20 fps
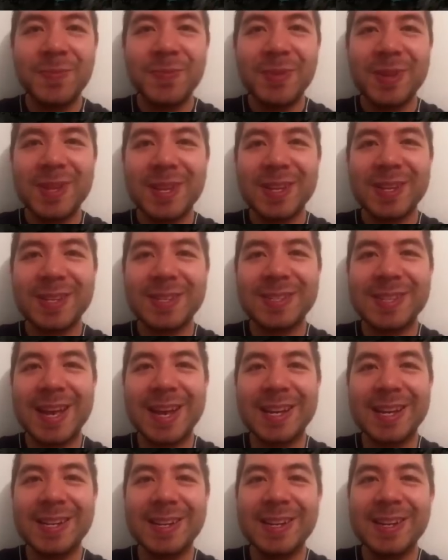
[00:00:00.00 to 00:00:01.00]
is
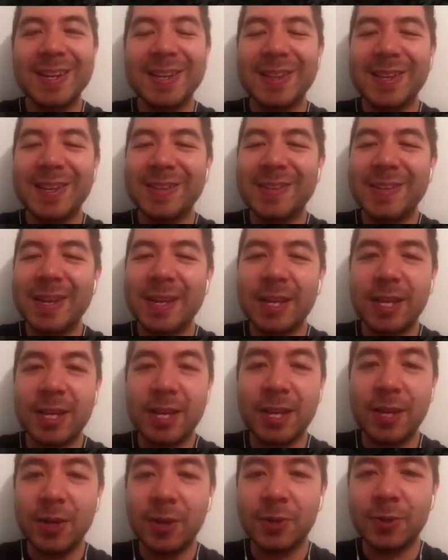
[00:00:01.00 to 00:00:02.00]
that they said,
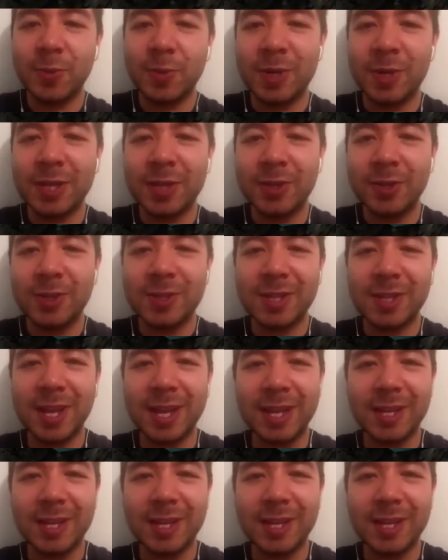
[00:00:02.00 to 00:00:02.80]
here's what it looks like.